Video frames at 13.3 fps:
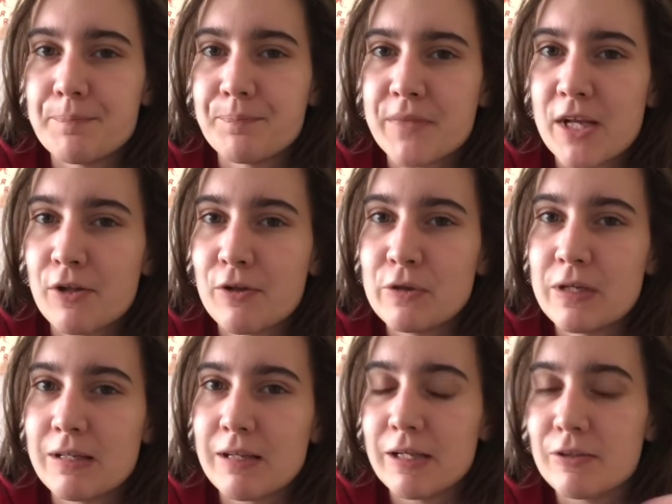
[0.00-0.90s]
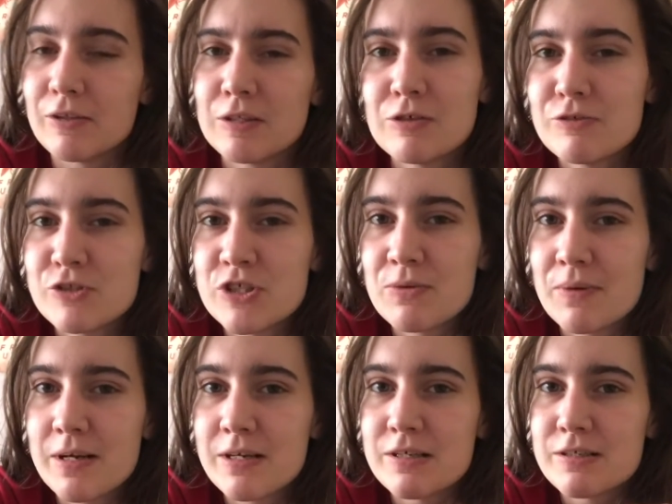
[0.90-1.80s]
including like the clothes she
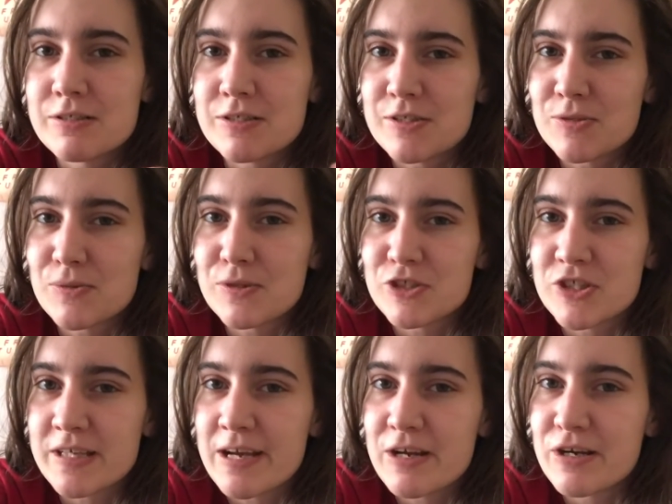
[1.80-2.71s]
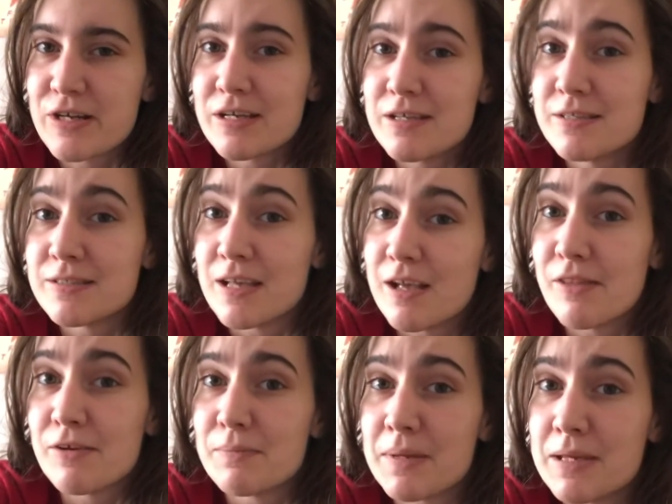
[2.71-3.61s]
wears, the sword she carries, the
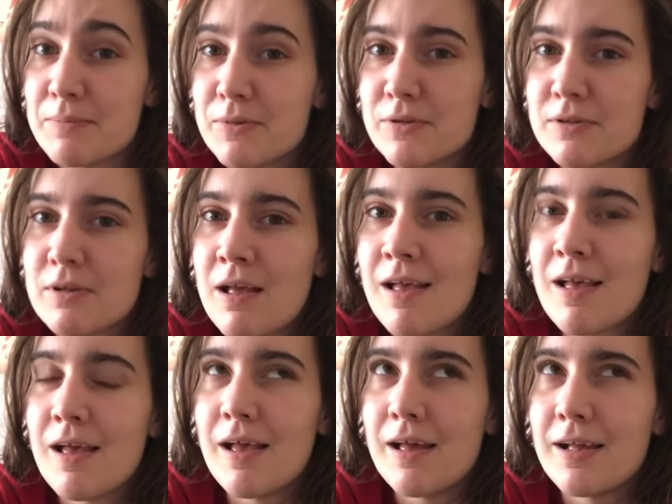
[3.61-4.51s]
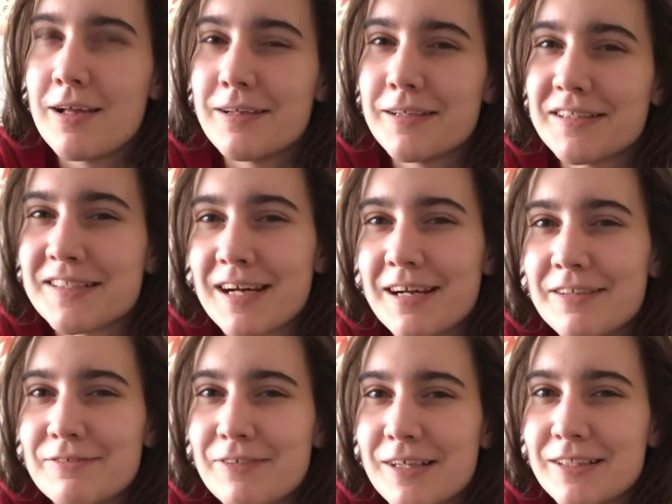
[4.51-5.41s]
other people, and it's
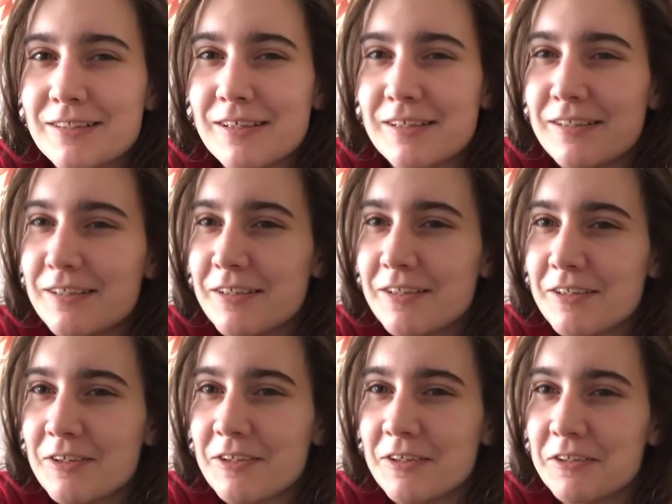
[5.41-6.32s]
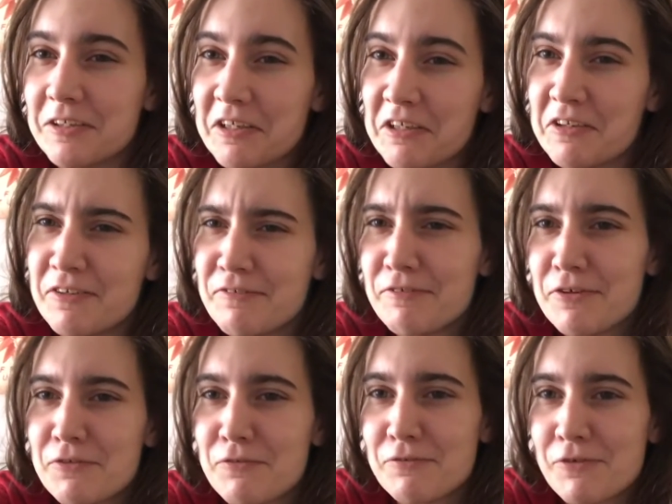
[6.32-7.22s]
kind of like done in an
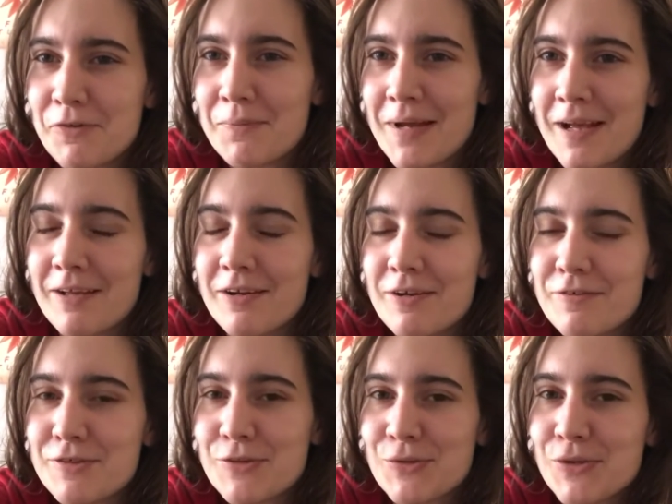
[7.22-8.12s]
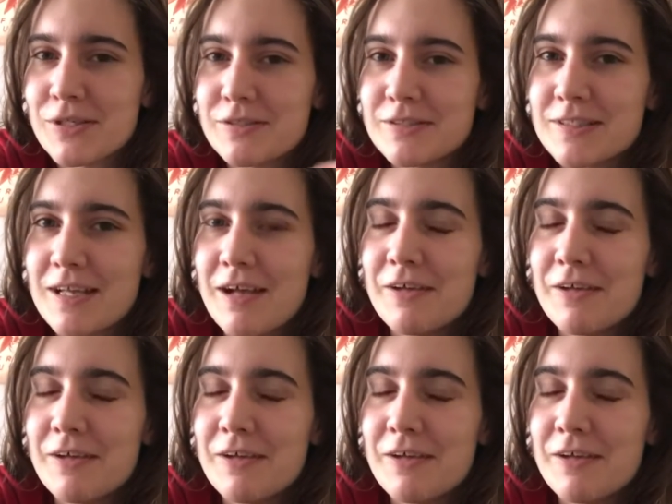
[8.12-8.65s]
interview format of sorts.